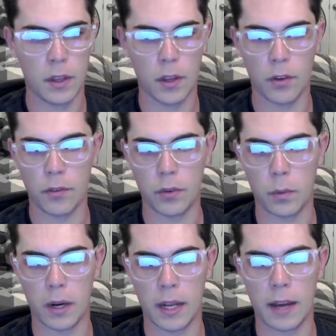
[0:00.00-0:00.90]
if you
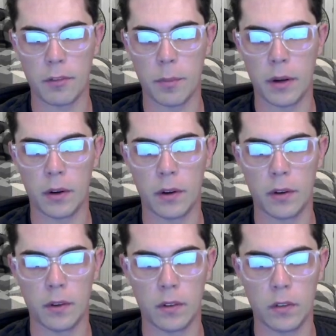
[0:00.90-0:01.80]
want to have a better
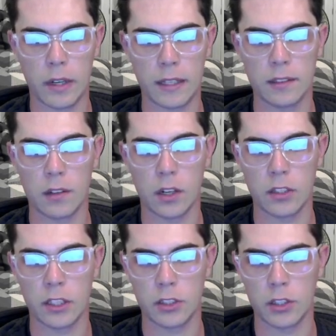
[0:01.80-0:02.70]
look at this
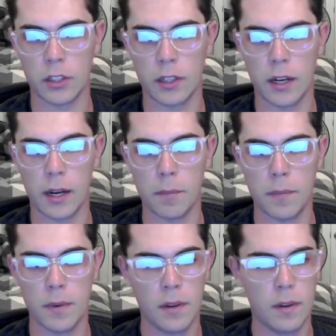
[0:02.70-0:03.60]
architecture,
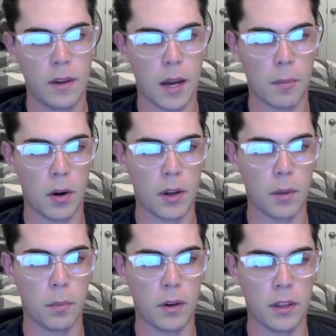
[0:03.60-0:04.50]
I'm
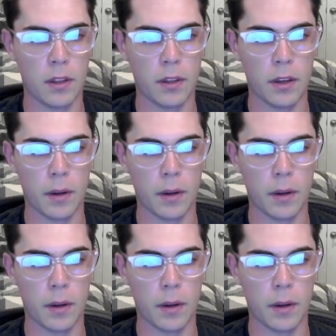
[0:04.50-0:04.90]
already pretty